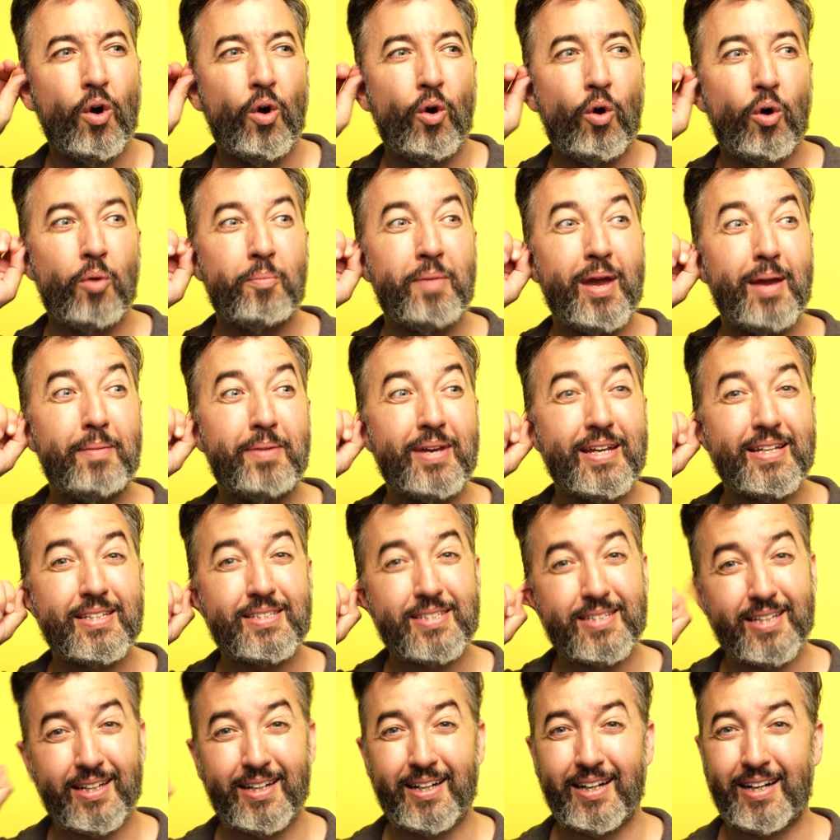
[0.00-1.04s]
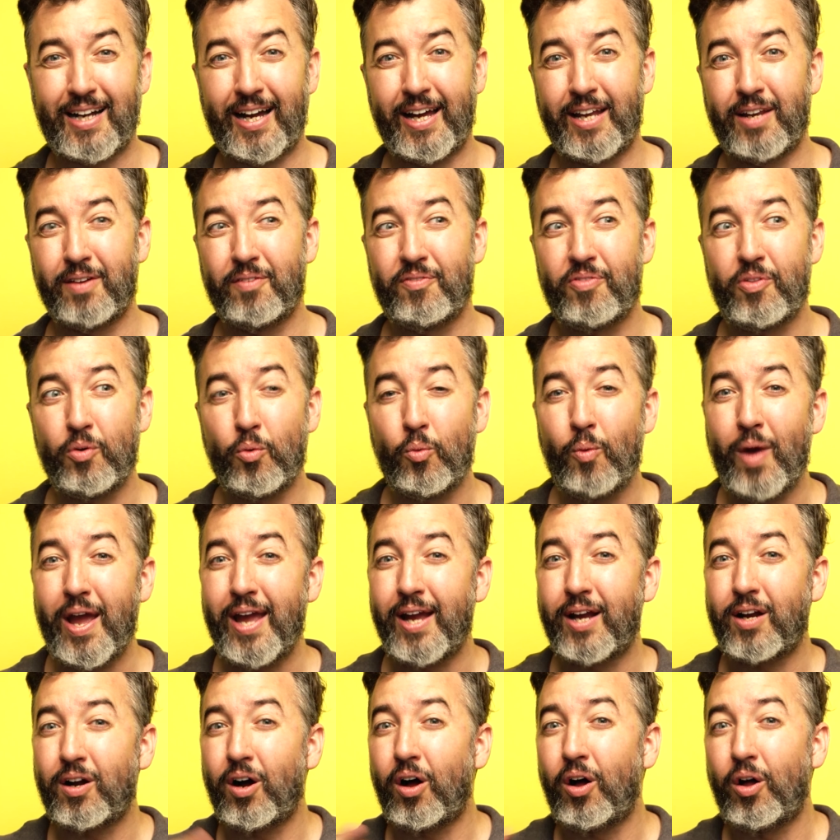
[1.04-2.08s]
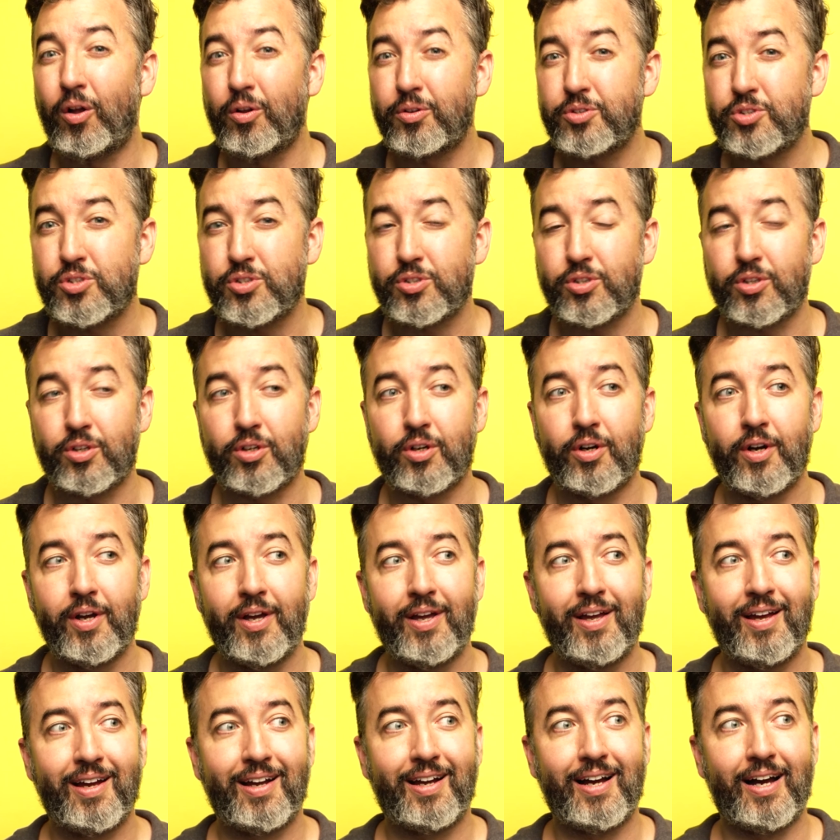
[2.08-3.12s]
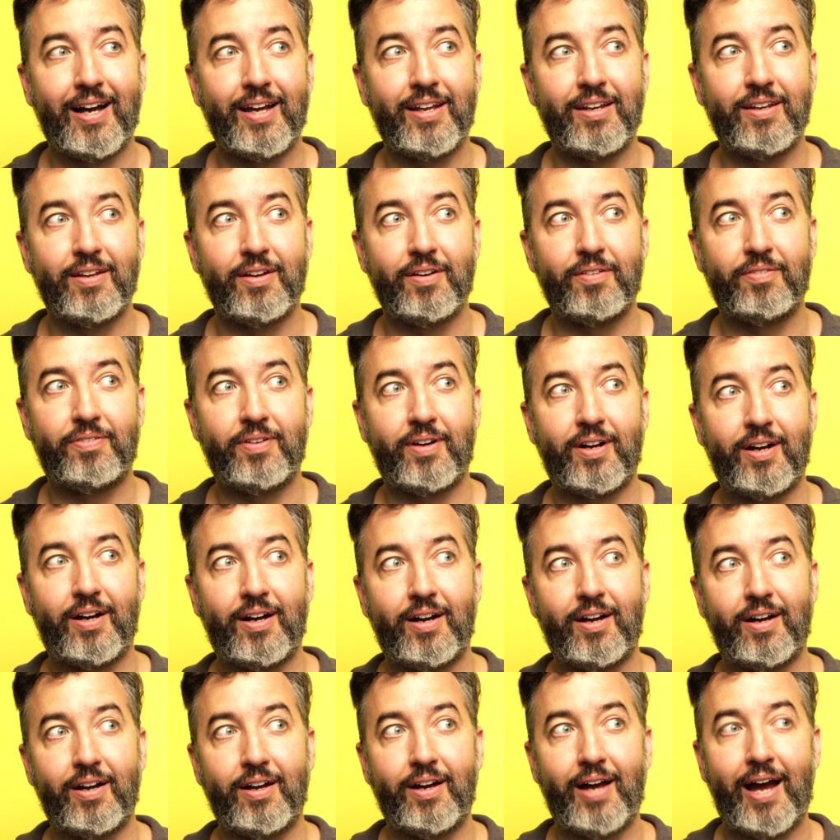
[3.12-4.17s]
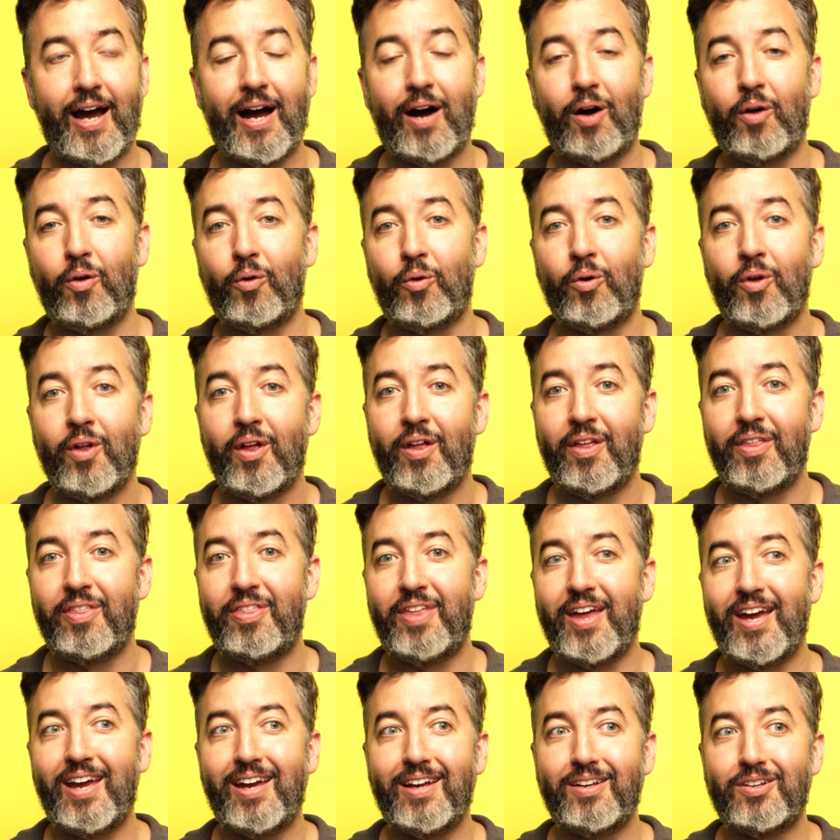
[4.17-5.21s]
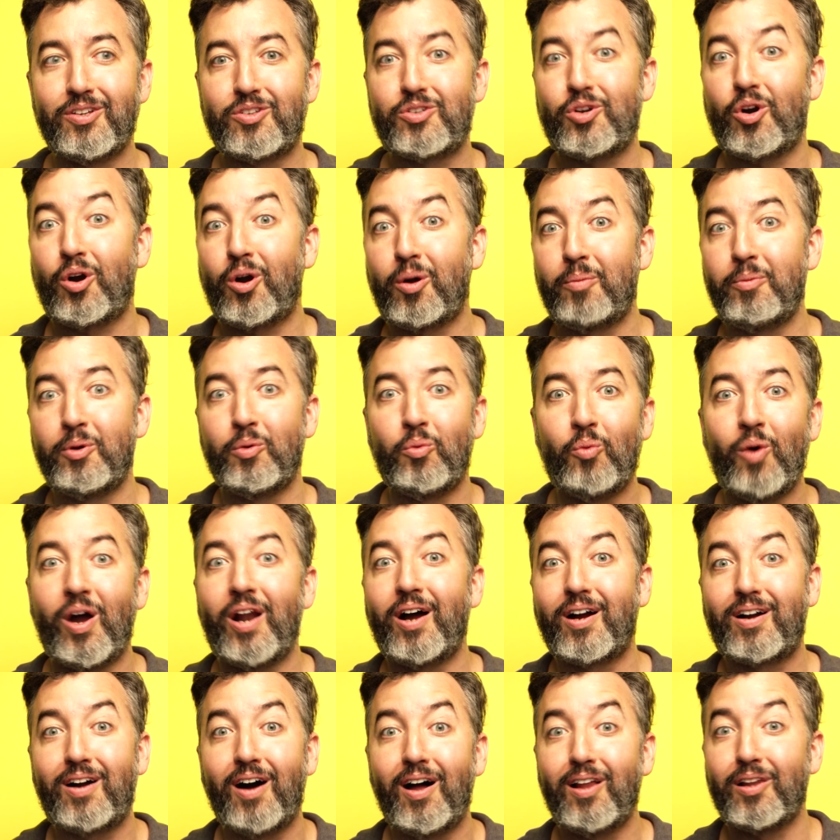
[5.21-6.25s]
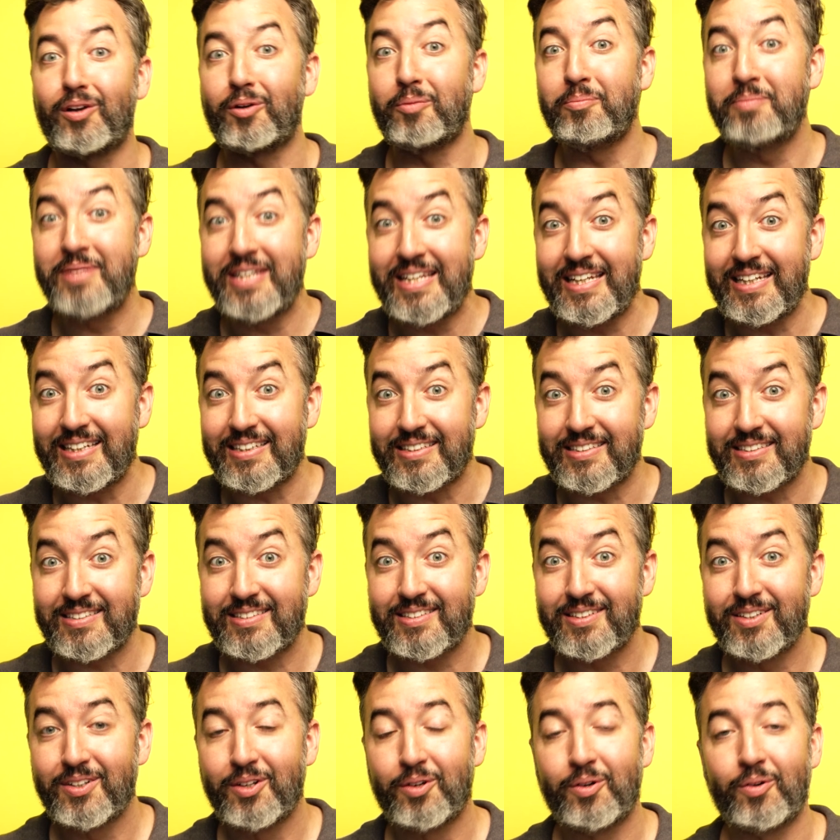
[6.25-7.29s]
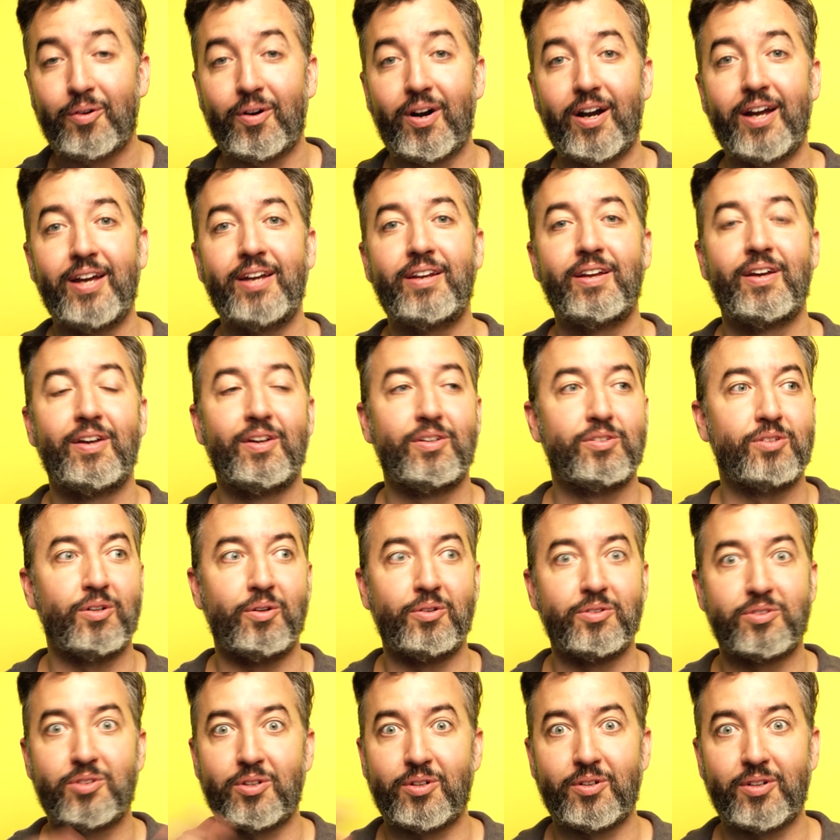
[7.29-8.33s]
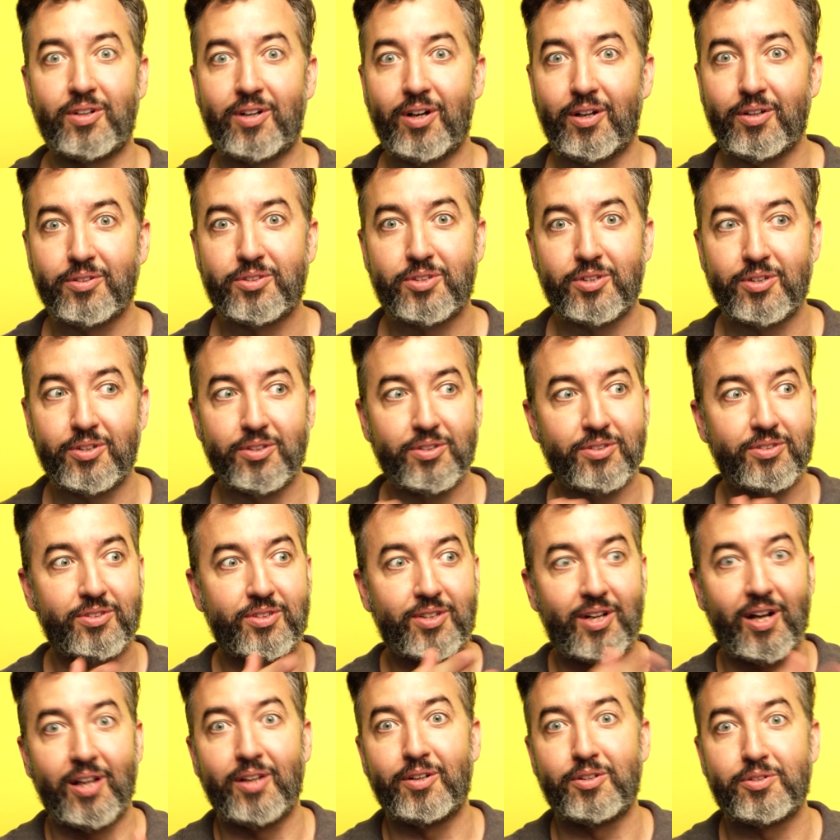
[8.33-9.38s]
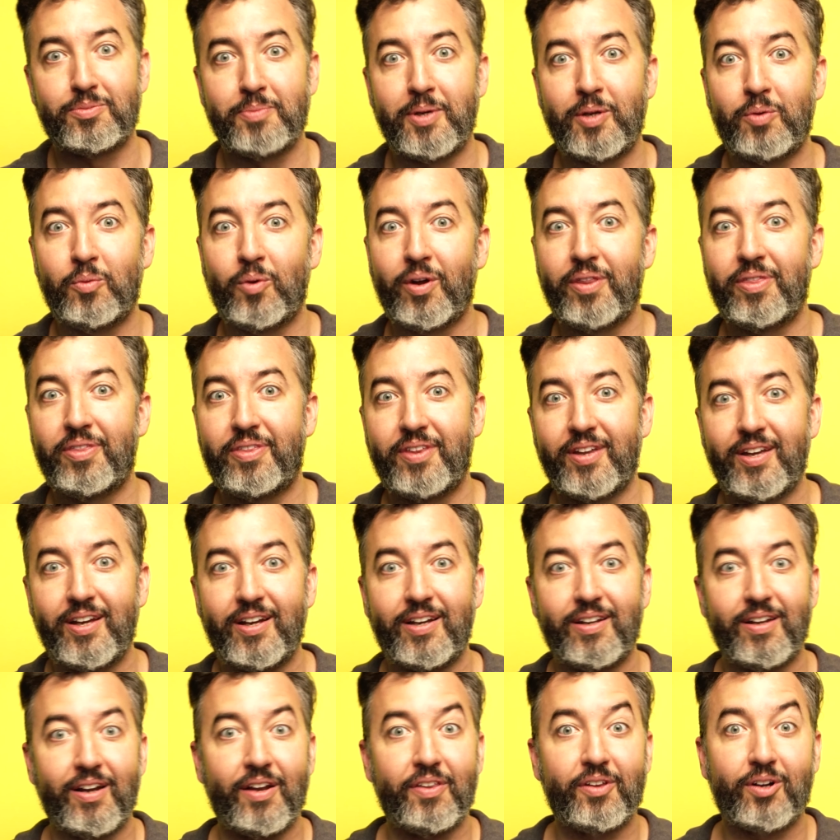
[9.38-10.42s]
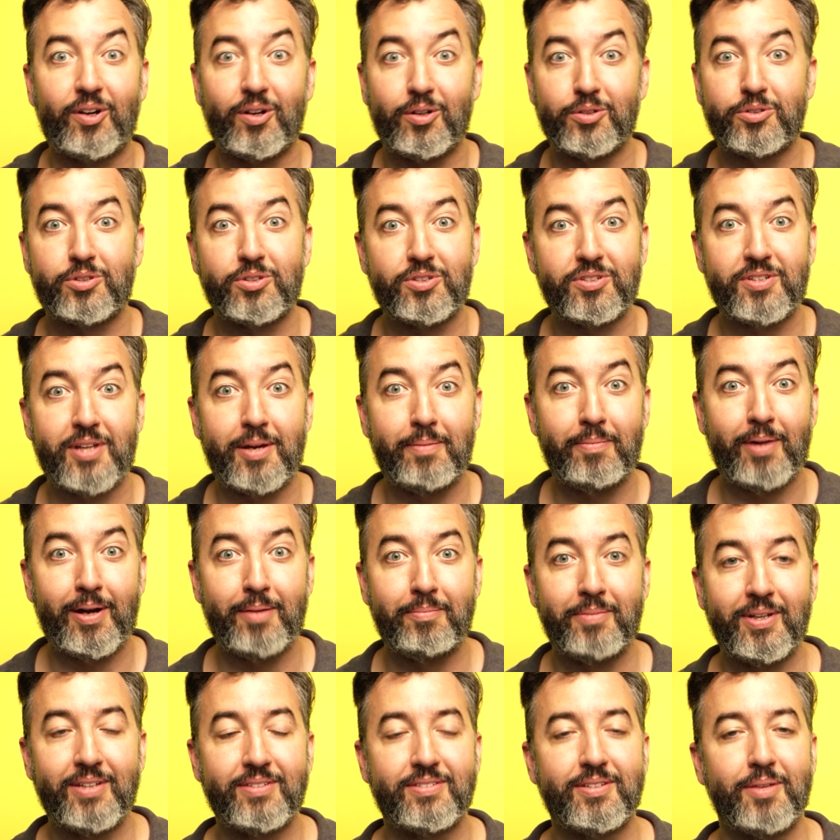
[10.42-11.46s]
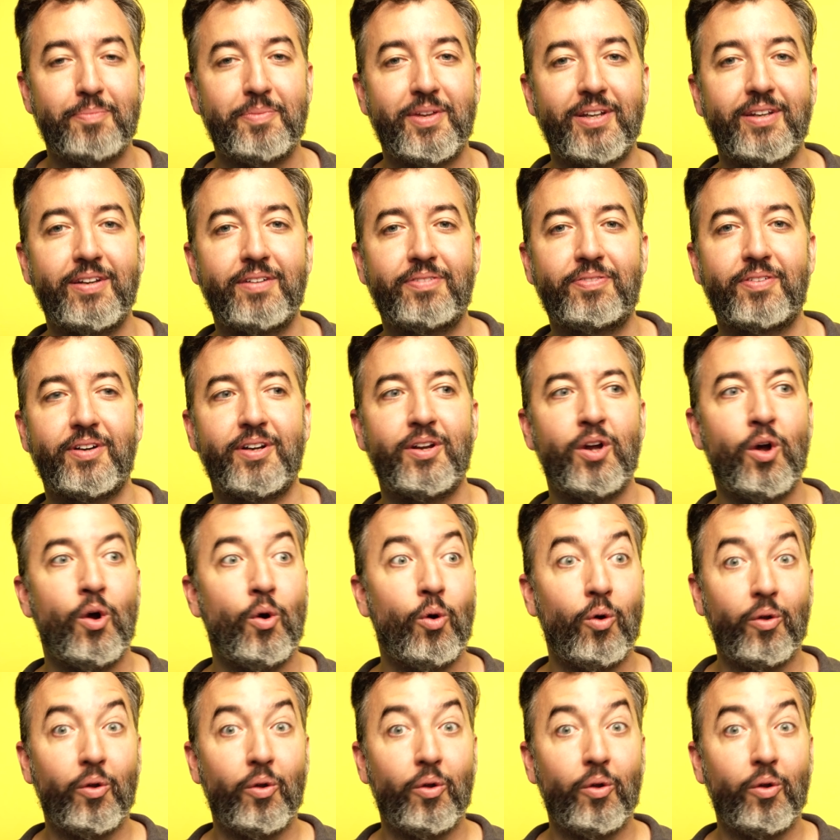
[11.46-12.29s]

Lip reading: Or maybe it's kind of the way culture, kind of how they determine what a color means, right? So in certain cultures, colors mean one thing, and in other cultures, they might mean something different.